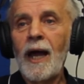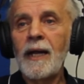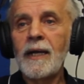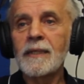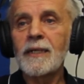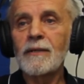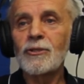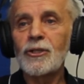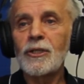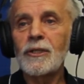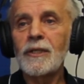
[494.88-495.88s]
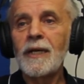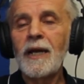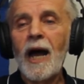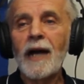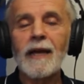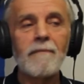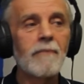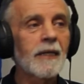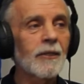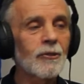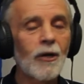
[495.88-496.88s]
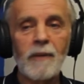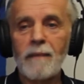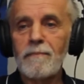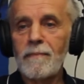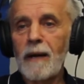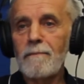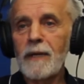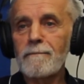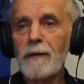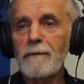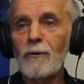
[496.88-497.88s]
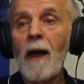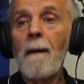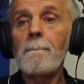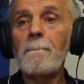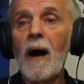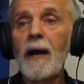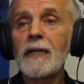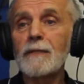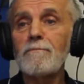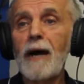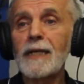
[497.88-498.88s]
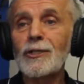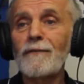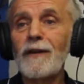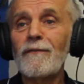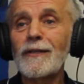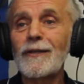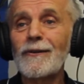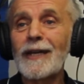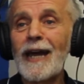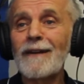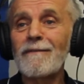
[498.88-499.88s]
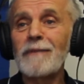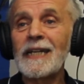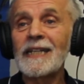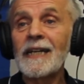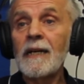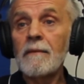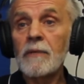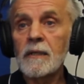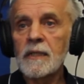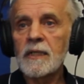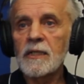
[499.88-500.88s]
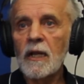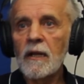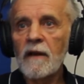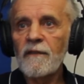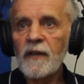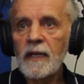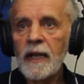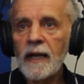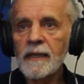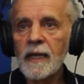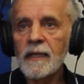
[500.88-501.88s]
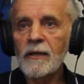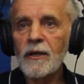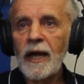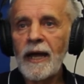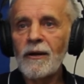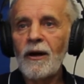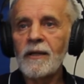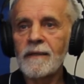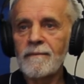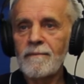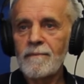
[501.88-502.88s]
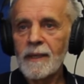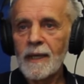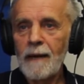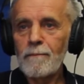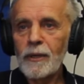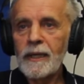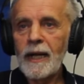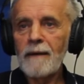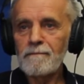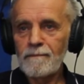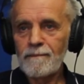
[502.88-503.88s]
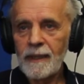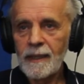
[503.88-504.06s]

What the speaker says: And I said, I came back and told my meat people, buy as much of everything you can of meat because there's a lot of feed out there. They're going to hang on and breed up.